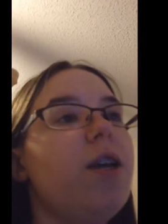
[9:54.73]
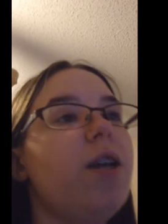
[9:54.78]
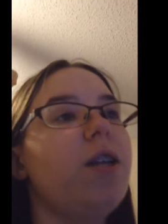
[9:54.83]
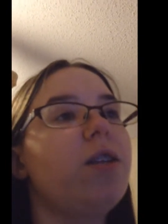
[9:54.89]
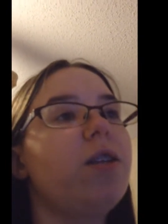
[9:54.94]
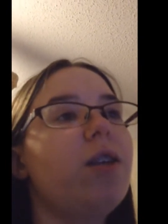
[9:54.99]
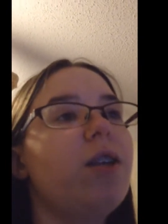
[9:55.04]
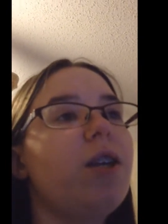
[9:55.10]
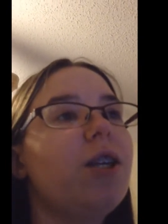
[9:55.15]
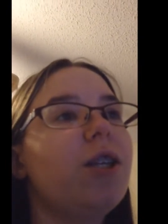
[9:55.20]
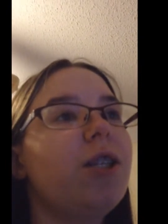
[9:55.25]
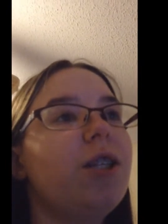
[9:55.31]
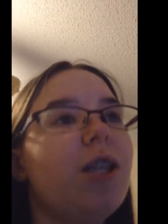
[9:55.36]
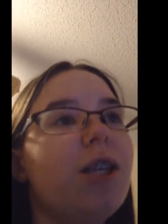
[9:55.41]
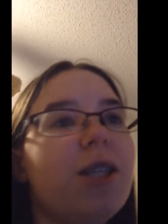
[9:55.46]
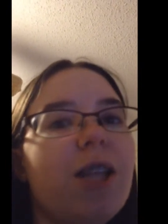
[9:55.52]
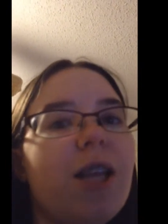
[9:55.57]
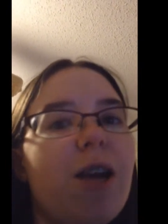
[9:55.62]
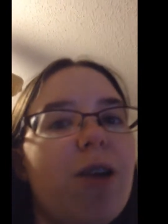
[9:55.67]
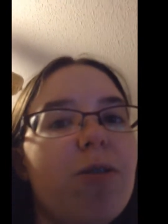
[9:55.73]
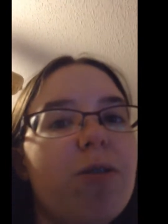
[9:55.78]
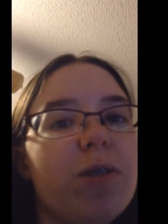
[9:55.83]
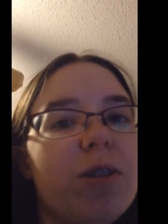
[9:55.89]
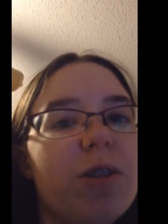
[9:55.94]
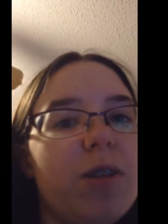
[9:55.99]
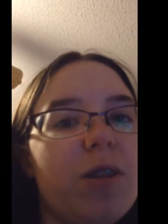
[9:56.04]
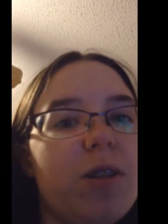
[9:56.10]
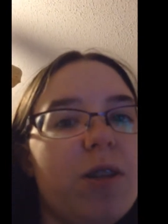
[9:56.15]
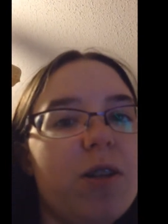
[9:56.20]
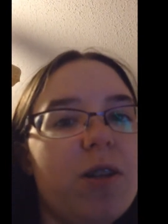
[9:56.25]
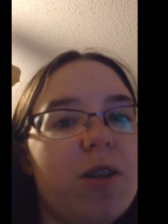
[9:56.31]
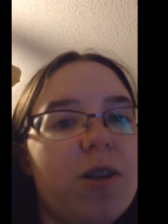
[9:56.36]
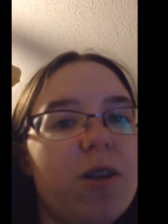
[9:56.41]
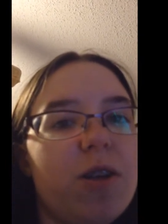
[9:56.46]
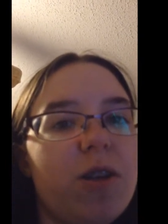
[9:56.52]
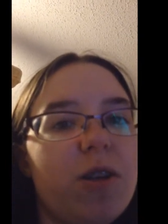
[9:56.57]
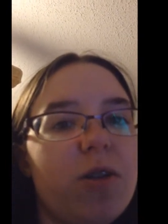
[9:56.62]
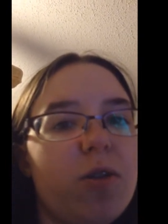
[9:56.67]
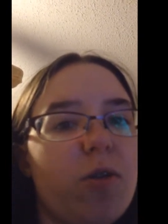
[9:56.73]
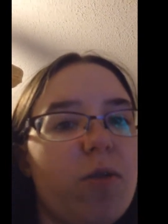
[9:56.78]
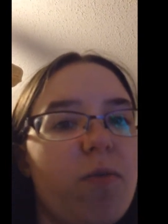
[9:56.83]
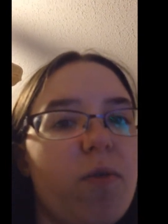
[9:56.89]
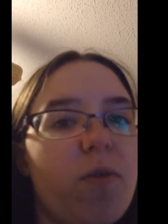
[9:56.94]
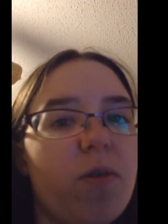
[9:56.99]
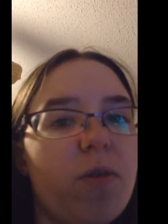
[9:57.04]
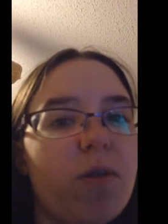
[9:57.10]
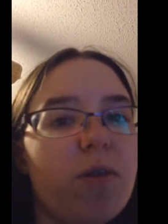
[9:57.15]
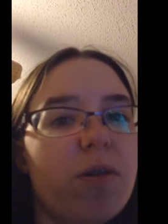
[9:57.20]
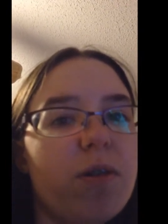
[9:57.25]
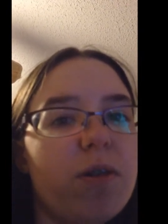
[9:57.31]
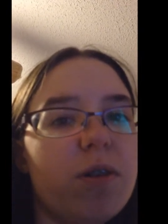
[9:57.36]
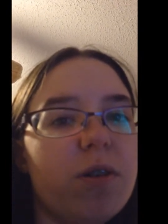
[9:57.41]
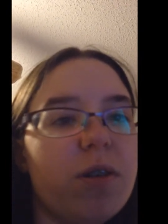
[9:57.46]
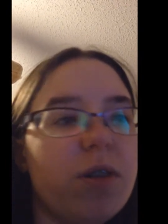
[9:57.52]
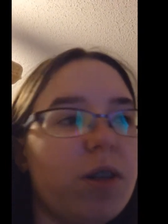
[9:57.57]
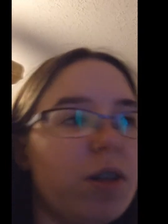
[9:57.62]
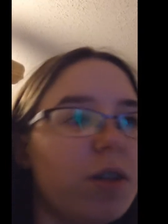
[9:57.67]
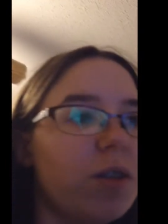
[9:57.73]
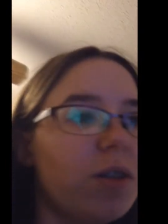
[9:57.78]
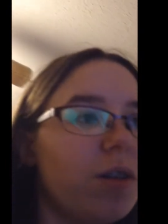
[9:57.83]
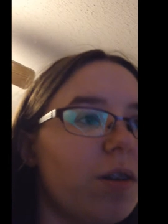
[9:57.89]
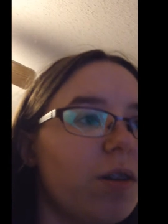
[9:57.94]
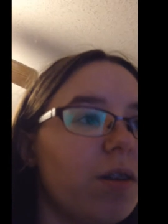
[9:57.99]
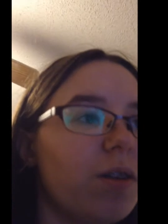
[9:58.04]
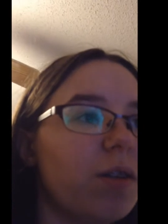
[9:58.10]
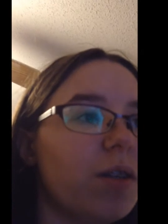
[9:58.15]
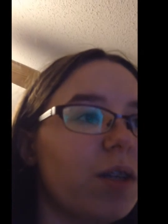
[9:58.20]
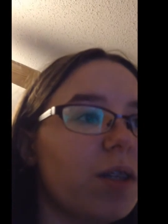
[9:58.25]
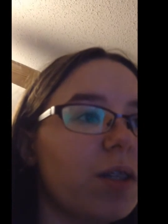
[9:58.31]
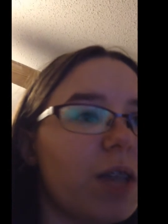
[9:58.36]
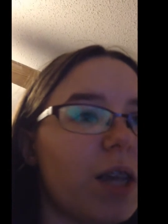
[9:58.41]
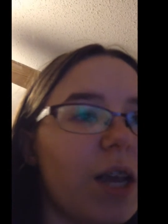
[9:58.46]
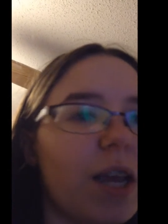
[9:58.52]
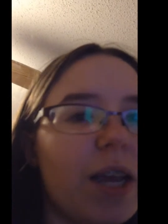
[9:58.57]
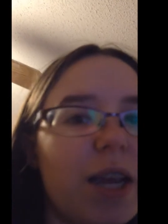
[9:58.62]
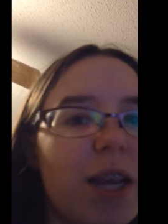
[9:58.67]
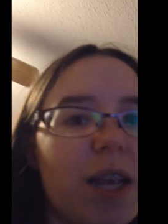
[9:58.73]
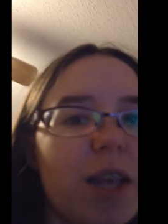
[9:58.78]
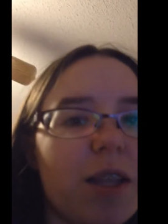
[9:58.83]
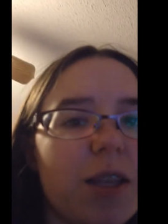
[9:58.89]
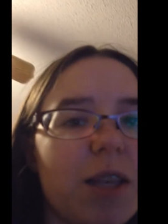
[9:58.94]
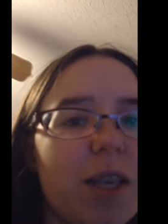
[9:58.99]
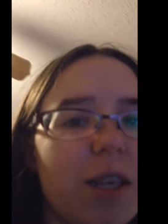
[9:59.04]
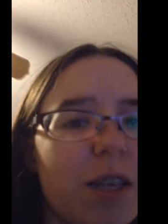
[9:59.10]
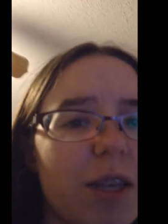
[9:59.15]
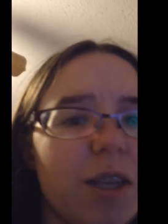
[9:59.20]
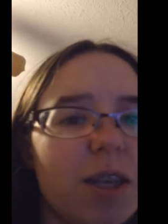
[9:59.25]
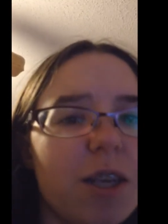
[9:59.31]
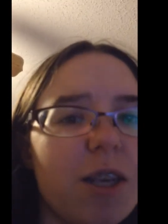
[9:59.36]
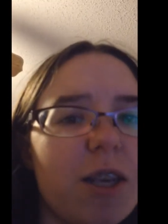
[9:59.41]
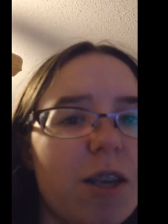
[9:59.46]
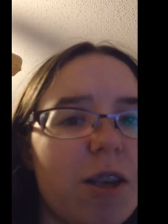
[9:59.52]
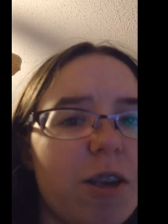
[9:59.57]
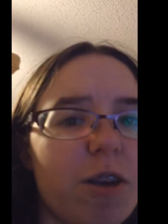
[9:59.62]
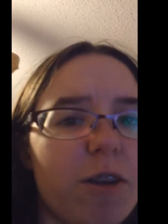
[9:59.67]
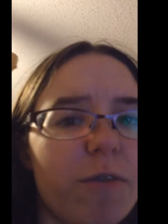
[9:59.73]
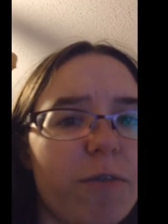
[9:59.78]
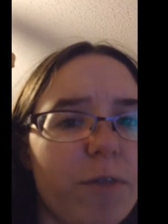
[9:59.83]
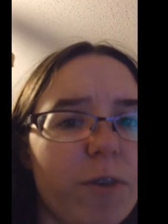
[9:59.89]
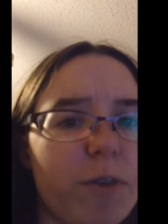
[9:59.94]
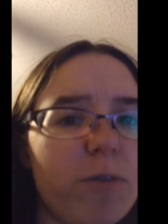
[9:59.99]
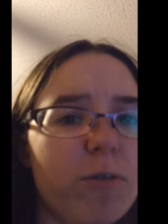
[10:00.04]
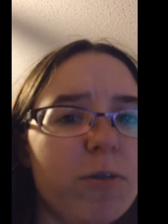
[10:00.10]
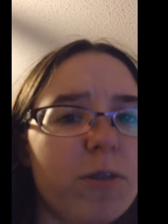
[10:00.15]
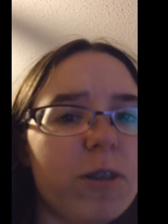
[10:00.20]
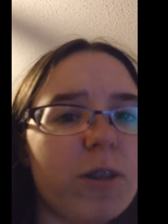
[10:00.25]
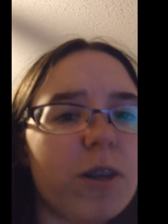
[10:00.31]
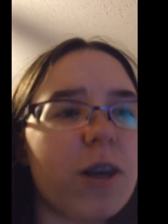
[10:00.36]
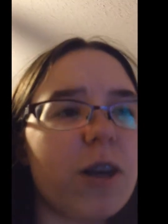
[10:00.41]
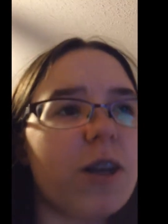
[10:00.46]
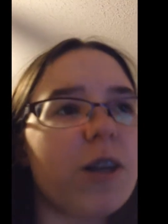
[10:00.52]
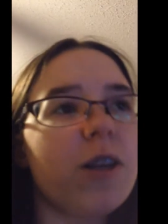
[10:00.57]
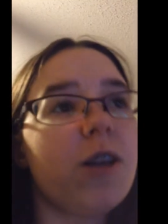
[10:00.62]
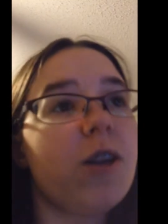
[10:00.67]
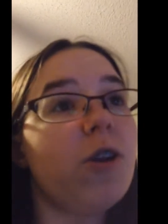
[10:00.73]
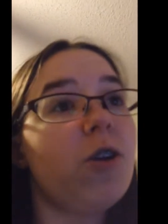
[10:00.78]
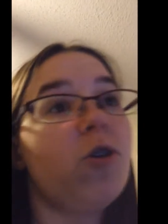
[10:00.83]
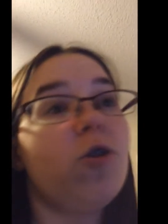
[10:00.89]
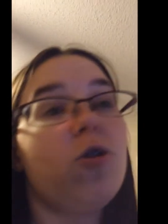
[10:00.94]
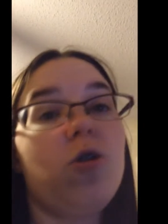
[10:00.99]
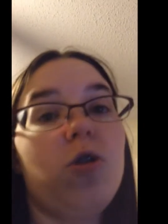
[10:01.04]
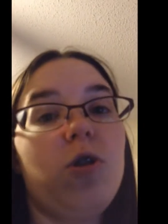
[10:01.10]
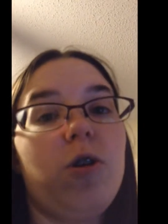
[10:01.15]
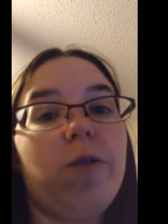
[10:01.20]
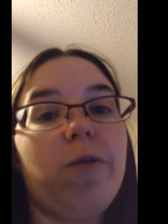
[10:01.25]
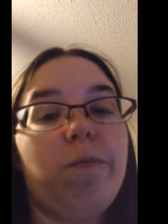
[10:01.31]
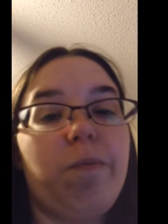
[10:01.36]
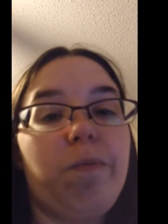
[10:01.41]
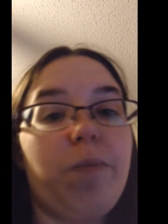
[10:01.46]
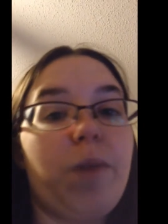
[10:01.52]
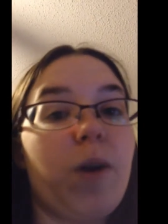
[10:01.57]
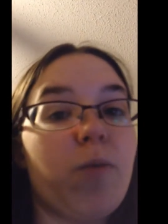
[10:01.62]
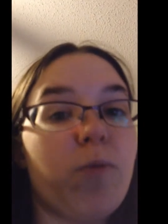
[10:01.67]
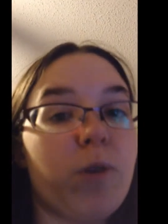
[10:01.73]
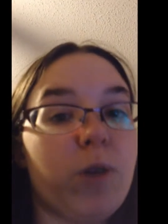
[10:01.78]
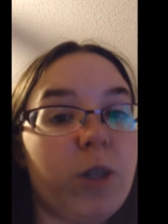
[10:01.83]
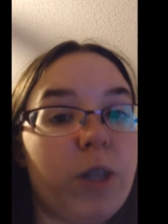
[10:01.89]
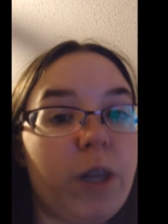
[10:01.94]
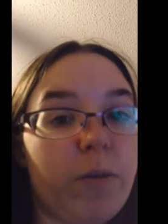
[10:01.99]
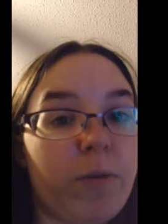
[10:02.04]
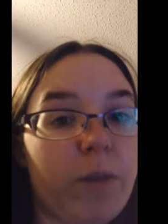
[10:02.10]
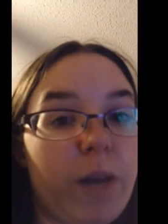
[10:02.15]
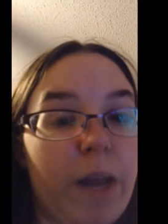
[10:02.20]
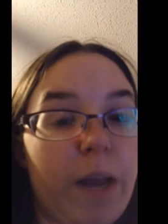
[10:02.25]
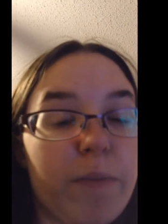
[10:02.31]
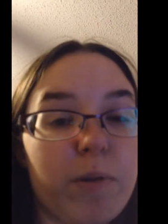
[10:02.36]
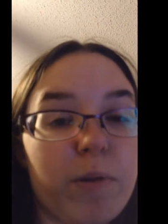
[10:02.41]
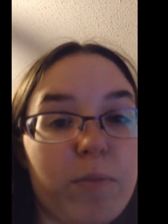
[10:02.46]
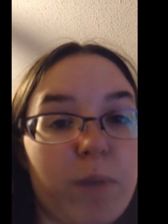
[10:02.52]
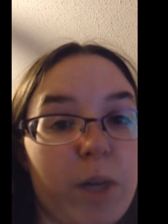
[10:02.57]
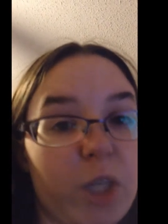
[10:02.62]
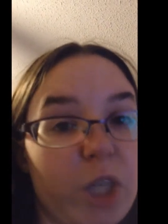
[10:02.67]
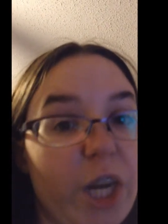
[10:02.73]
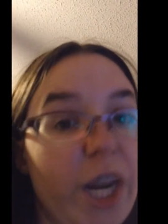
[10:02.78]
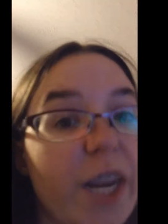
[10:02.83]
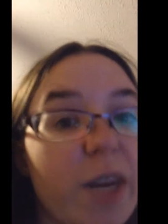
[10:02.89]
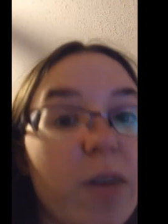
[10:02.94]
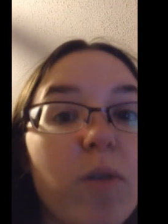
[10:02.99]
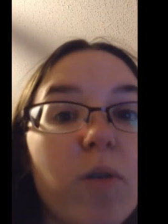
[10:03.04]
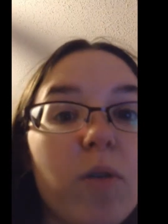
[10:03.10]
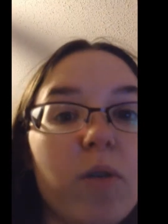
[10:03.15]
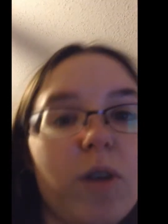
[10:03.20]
It's like 6,000 so far, 6K I think. Of views, I wish that would happen to my channel,